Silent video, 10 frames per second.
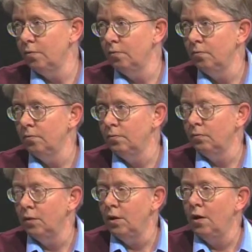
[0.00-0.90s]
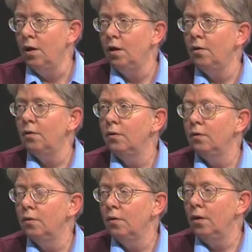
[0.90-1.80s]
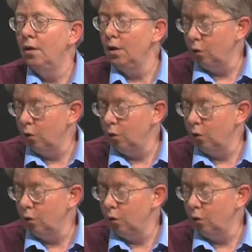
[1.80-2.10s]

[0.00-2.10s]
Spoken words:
Mm-hmm. And union treasury.